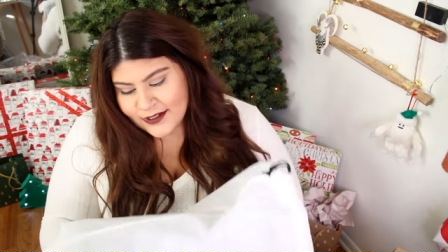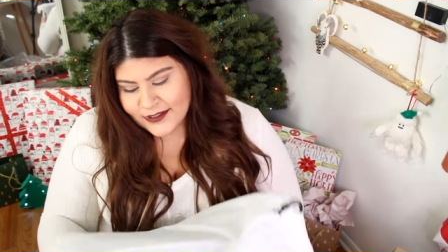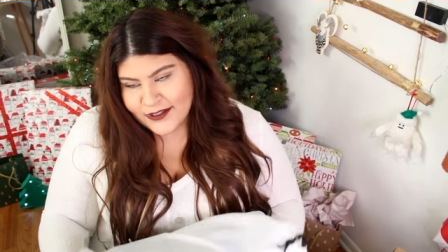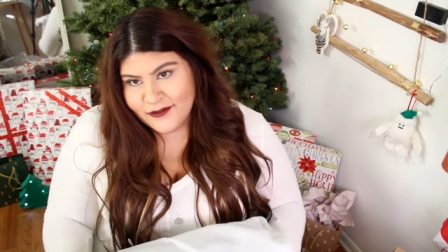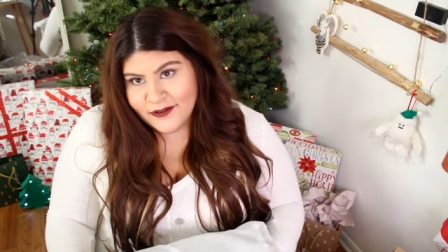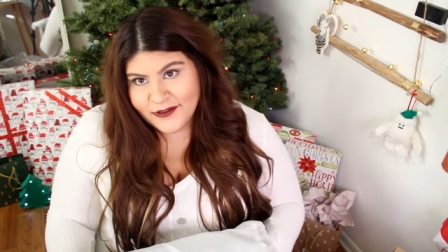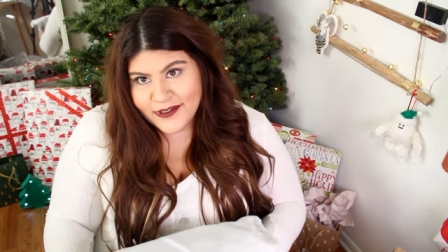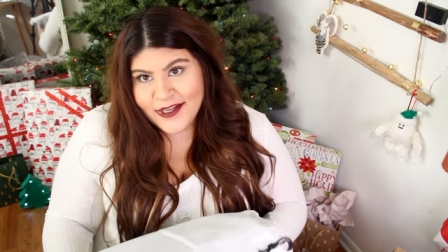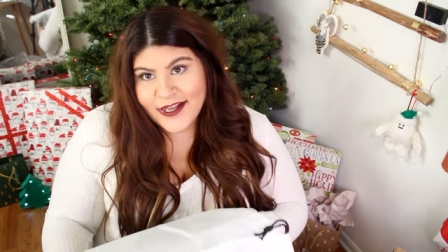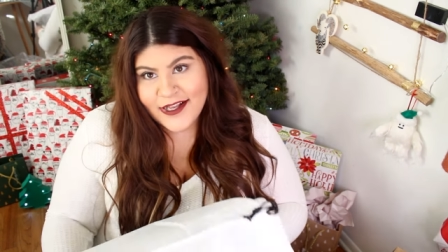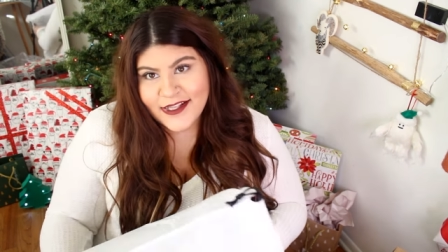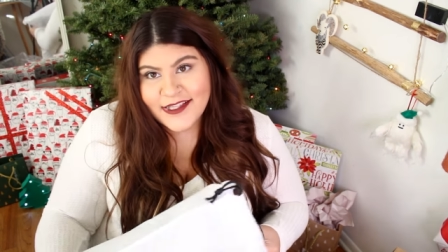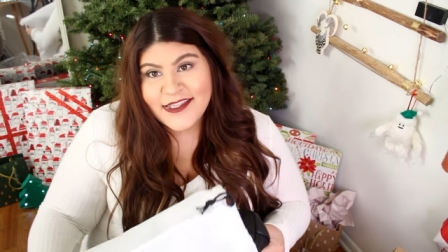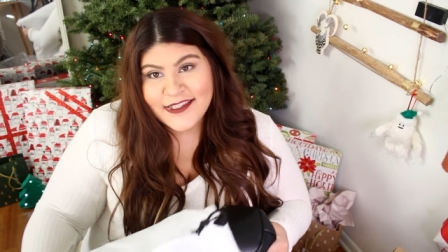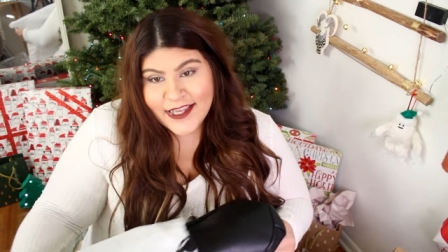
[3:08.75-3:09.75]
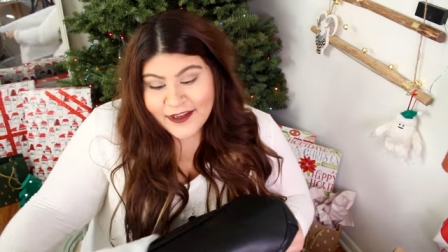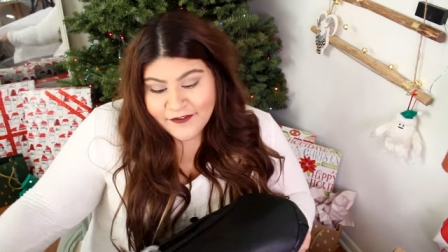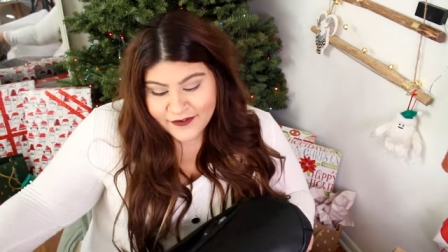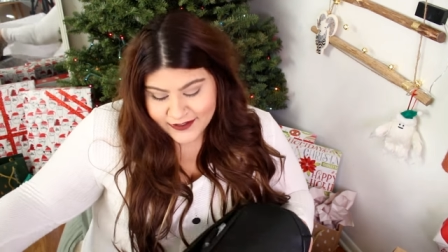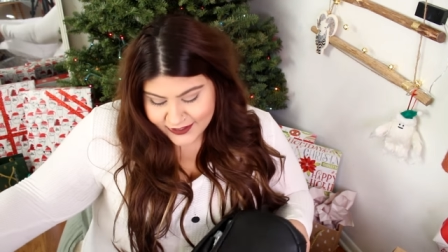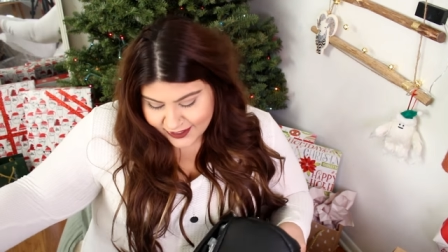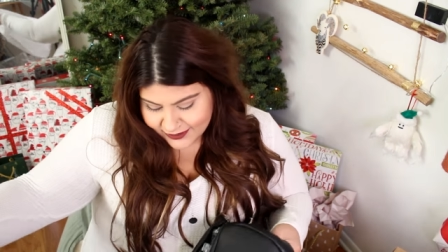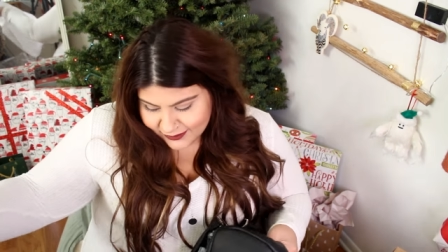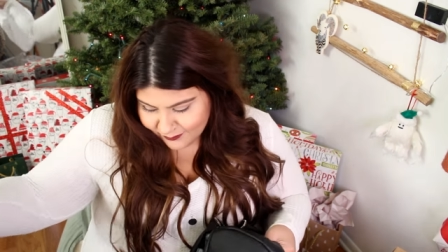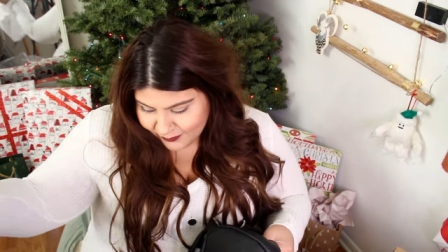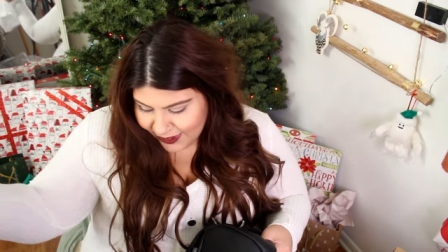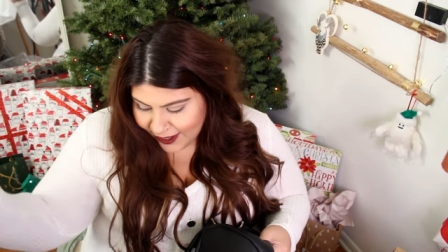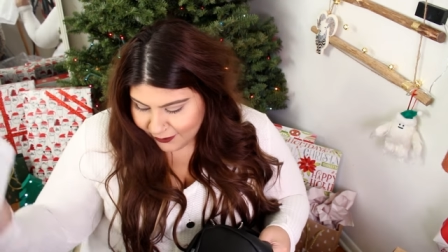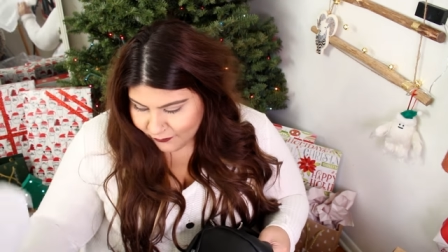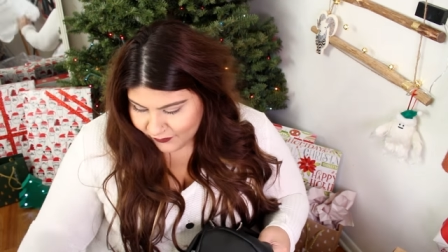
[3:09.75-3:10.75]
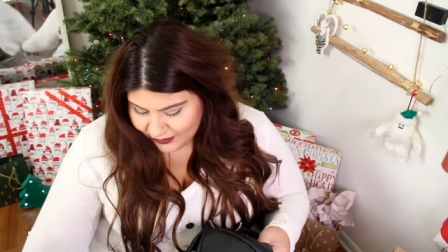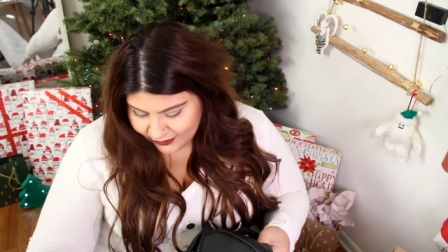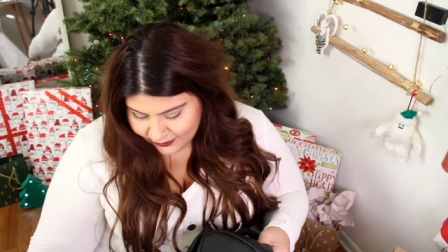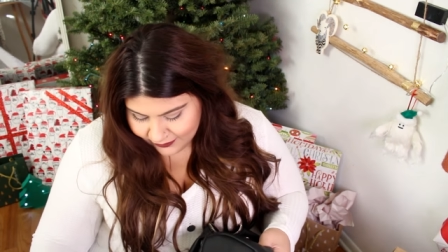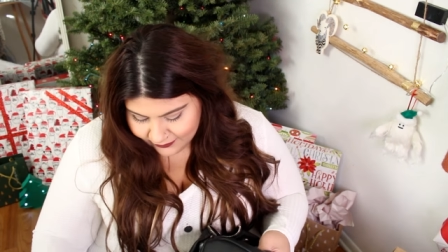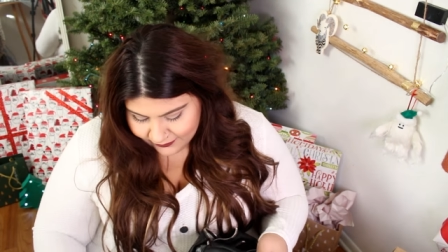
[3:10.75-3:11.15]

So it's safe to get the black one.